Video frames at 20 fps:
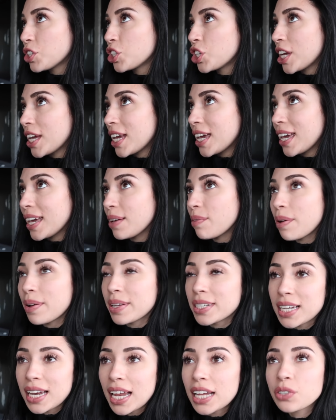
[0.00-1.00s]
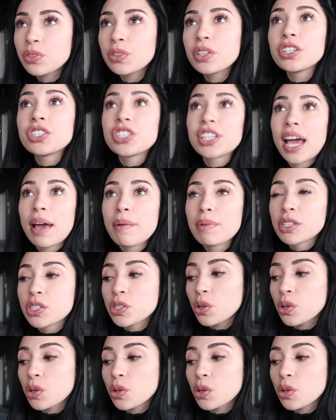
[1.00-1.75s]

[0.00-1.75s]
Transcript: She We went to lunch with her, she came and